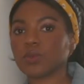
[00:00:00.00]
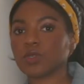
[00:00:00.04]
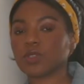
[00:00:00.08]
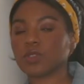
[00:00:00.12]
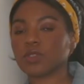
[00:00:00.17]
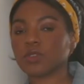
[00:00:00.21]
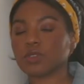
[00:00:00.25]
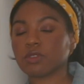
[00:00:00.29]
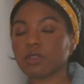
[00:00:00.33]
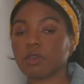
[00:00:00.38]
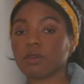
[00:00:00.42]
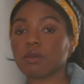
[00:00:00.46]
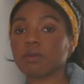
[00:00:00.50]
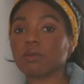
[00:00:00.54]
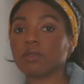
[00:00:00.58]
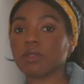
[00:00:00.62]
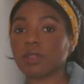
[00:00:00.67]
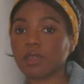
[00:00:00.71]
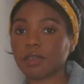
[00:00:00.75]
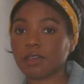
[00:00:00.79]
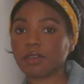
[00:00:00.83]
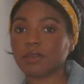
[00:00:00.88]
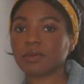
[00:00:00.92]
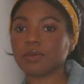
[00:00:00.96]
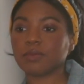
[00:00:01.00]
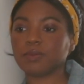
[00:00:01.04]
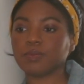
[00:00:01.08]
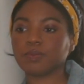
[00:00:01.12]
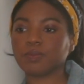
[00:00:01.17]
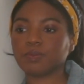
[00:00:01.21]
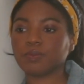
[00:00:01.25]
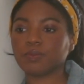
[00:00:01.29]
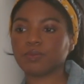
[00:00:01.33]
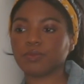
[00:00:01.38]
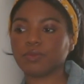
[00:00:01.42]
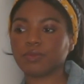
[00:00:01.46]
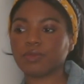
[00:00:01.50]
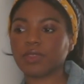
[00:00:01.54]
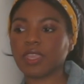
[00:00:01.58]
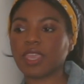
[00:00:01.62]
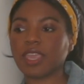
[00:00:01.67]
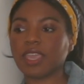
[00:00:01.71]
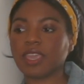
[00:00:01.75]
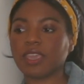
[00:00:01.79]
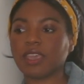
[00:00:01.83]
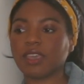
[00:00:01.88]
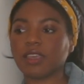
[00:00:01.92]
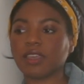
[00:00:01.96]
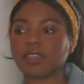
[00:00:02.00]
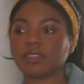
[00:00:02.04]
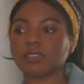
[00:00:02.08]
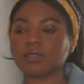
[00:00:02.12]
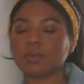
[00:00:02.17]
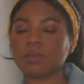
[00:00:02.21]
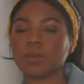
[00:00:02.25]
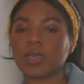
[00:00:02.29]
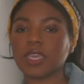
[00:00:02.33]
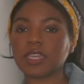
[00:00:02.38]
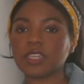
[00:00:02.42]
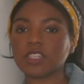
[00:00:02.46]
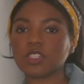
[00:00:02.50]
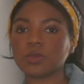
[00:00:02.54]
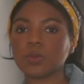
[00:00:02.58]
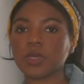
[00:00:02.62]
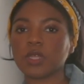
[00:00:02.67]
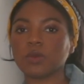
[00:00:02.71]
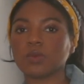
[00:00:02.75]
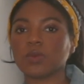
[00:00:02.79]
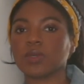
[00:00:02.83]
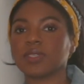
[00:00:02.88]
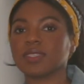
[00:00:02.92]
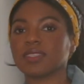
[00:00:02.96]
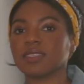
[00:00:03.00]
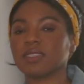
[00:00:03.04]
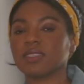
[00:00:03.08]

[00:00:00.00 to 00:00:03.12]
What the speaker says: was so low, and management was